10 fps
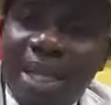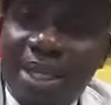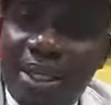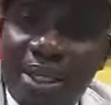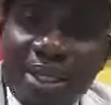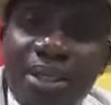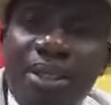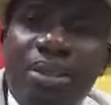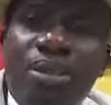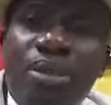it
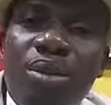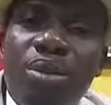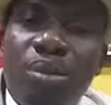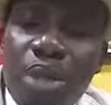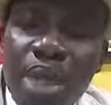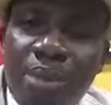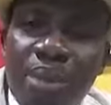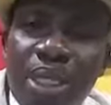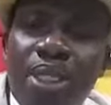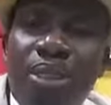through
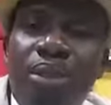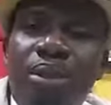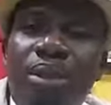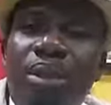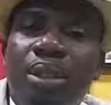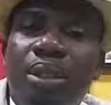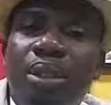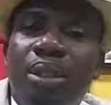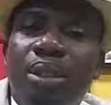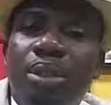counseling
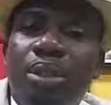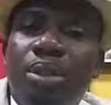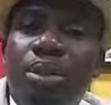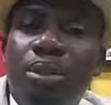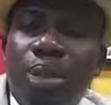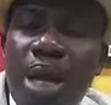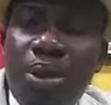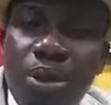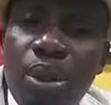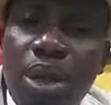so that
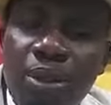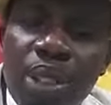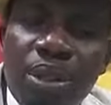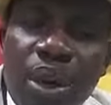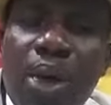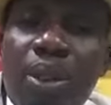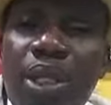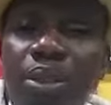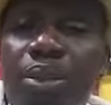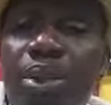you know the reason why
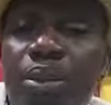we're doing.